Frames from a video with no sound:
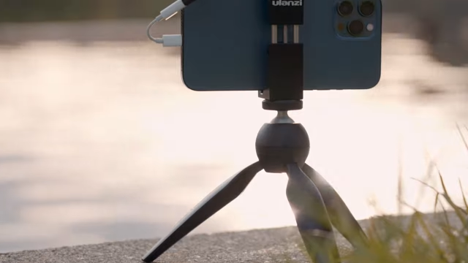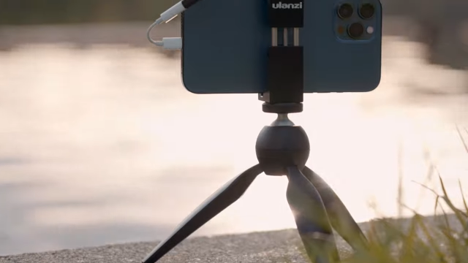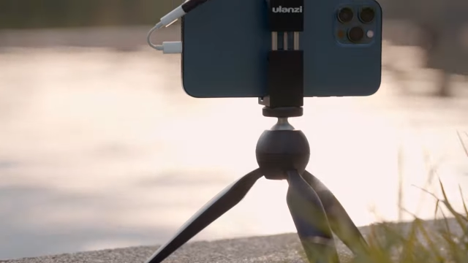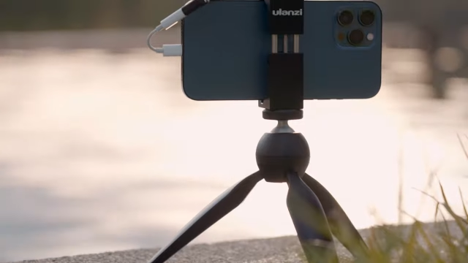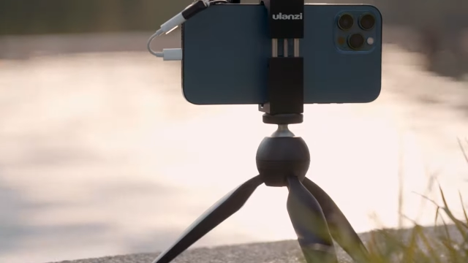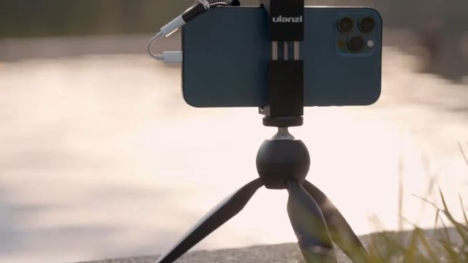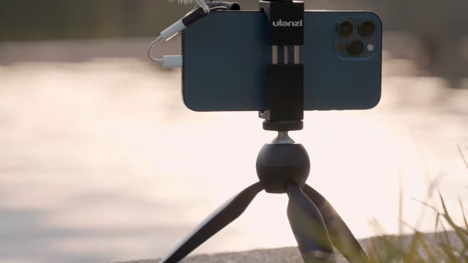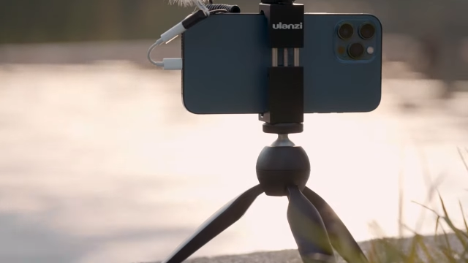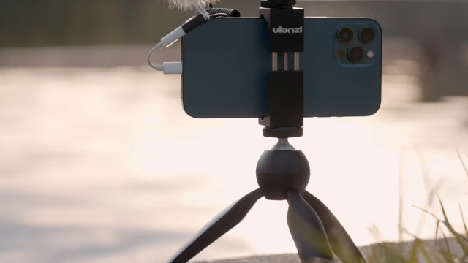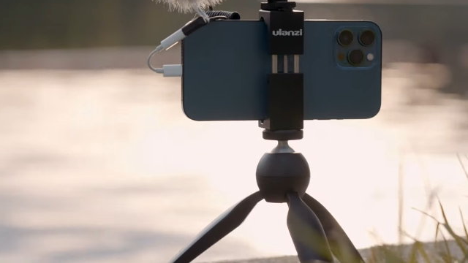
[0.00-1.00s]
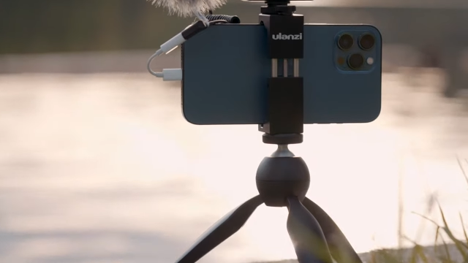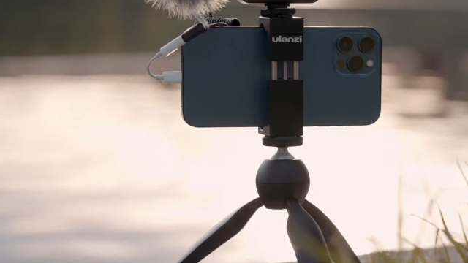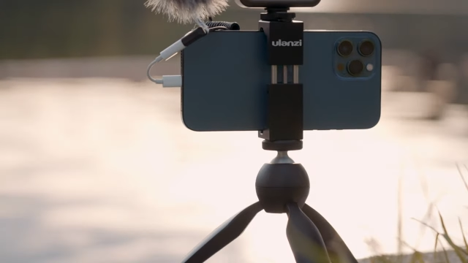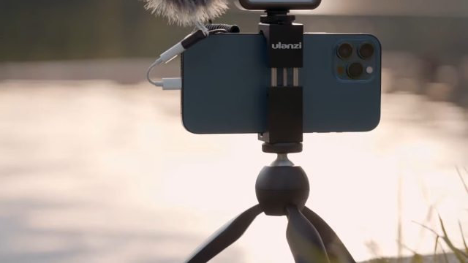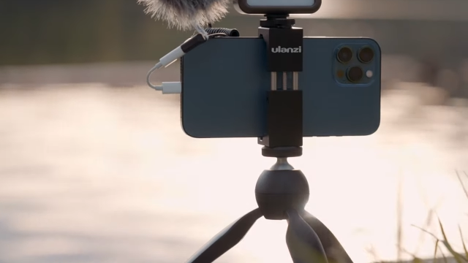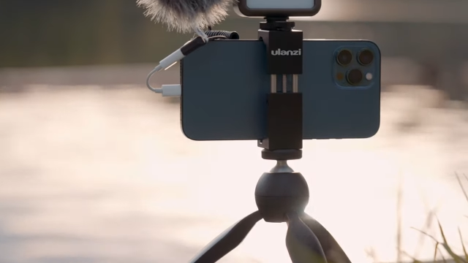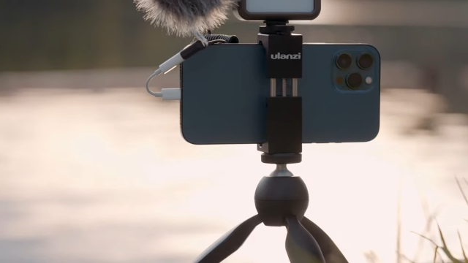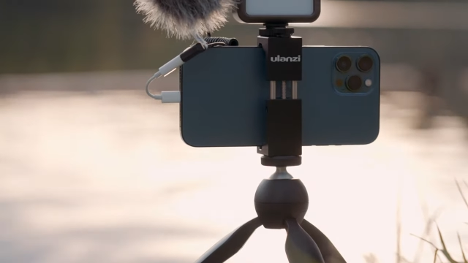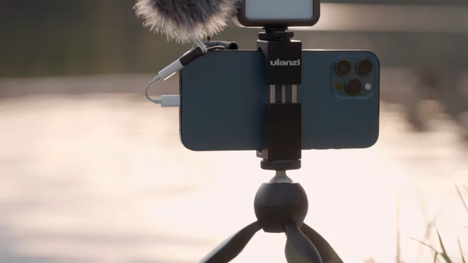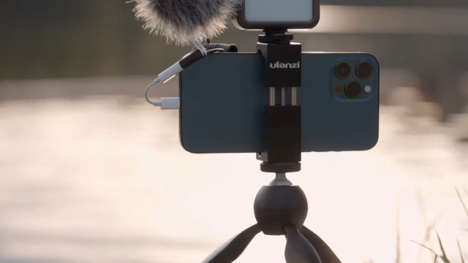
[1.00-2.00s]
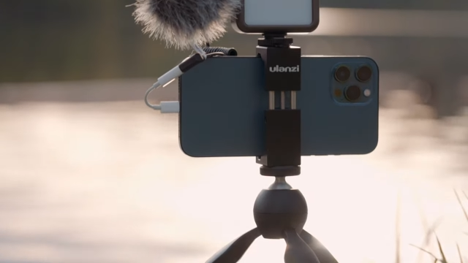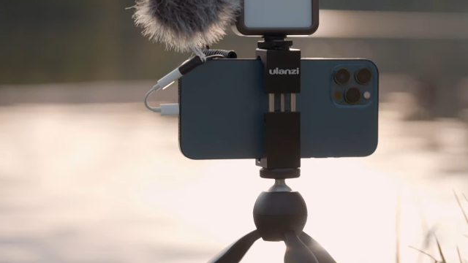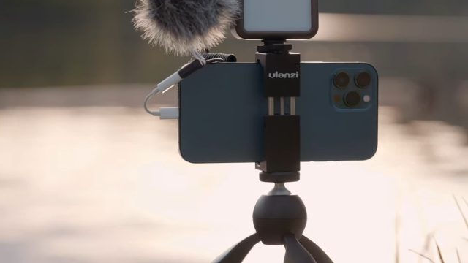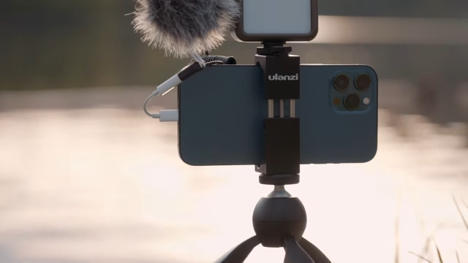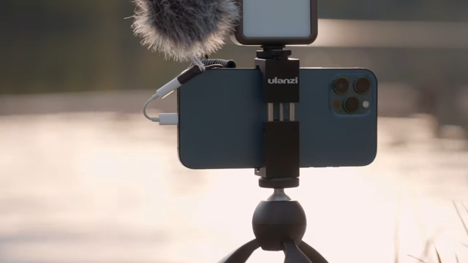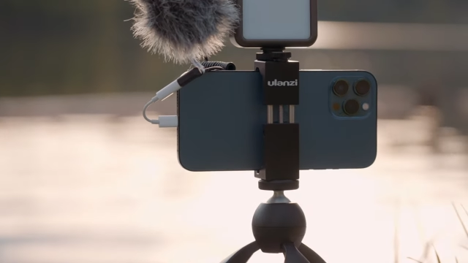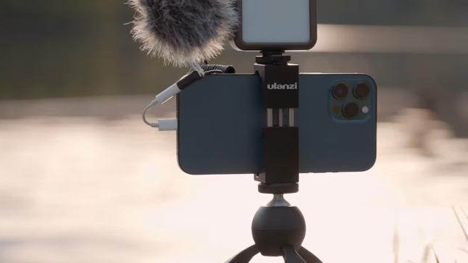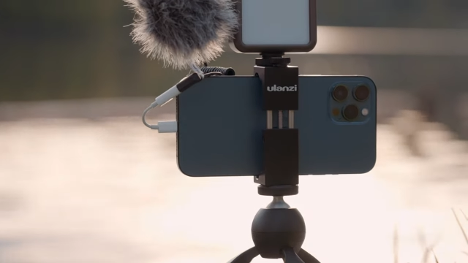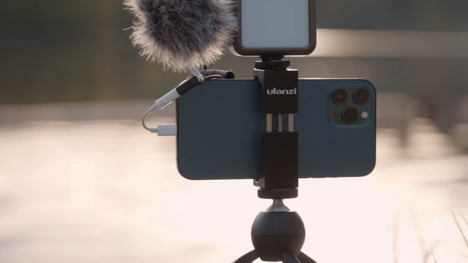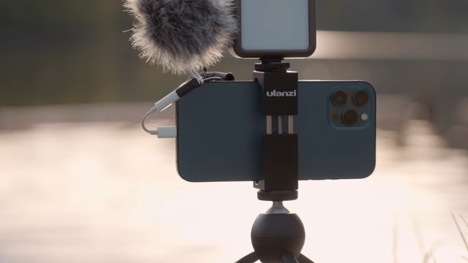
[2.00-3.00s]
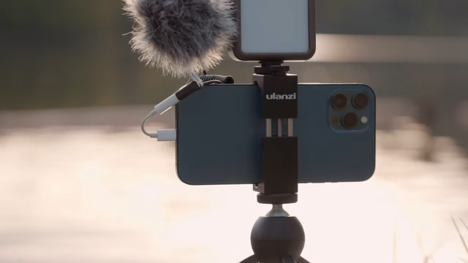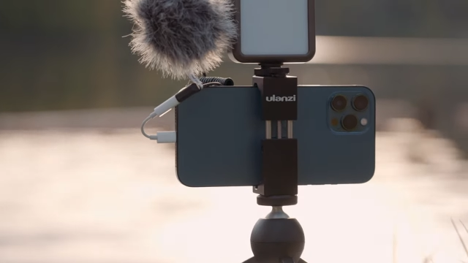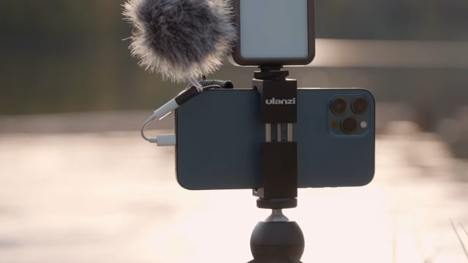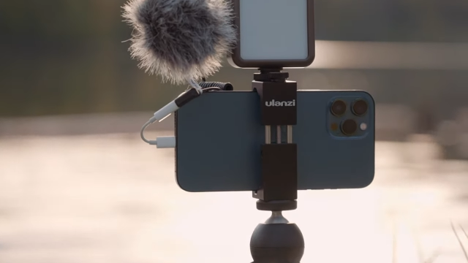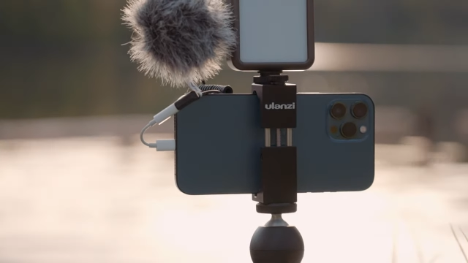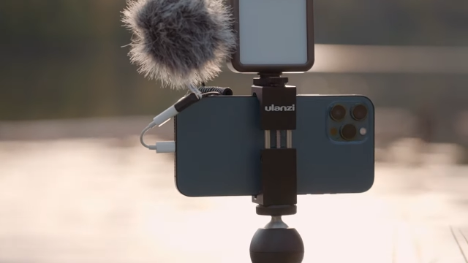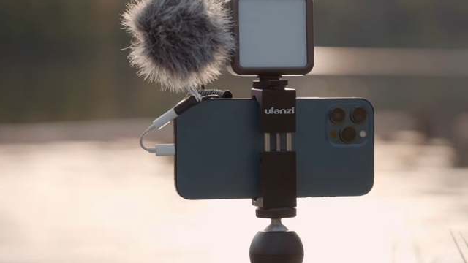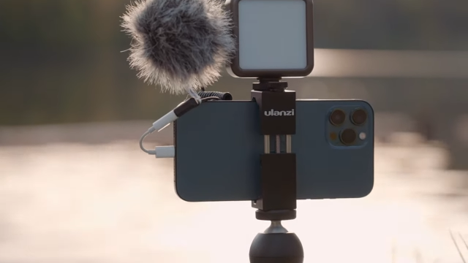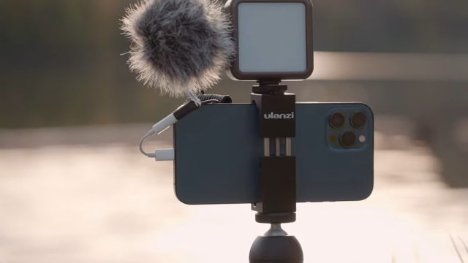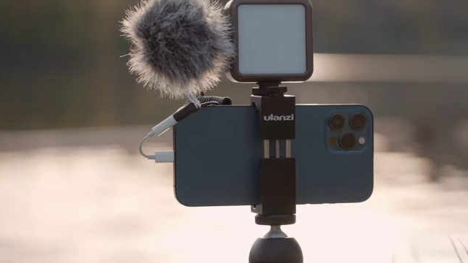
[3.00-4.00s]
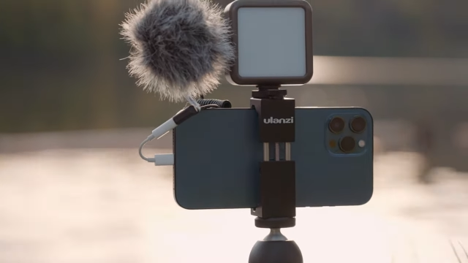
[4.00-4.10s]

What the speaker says: [unreadable: no face in view]